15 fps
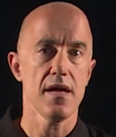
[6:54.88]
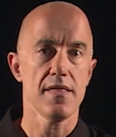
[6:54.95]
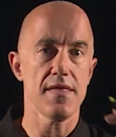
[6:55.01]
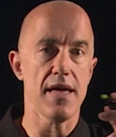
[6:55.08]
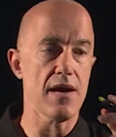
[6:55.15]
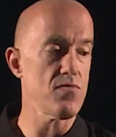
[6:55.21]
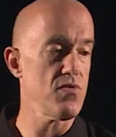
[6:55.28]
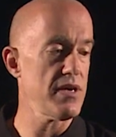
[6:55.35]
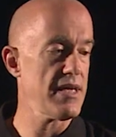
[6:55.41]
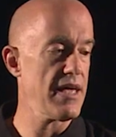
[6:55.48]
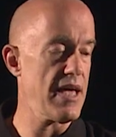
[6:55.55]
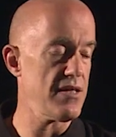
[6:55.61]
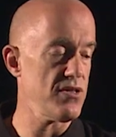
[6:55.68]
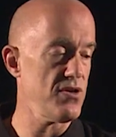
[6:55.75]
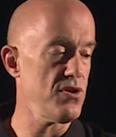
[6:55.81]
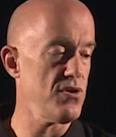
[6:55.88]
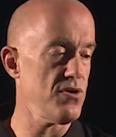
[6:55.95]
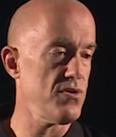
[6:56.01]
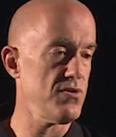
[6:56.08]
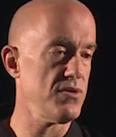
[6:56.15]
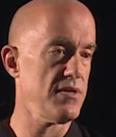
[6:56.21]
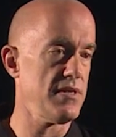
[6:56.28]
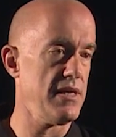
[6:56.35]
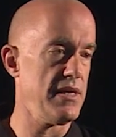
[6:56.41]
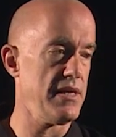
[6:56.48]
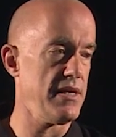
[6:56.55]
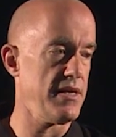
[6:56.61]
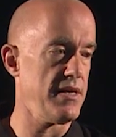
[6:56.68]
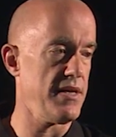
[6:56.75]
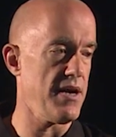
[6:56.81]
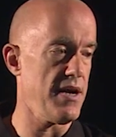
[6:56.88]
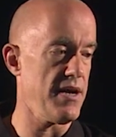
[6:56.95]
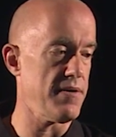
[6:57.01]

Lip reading: Then we can use the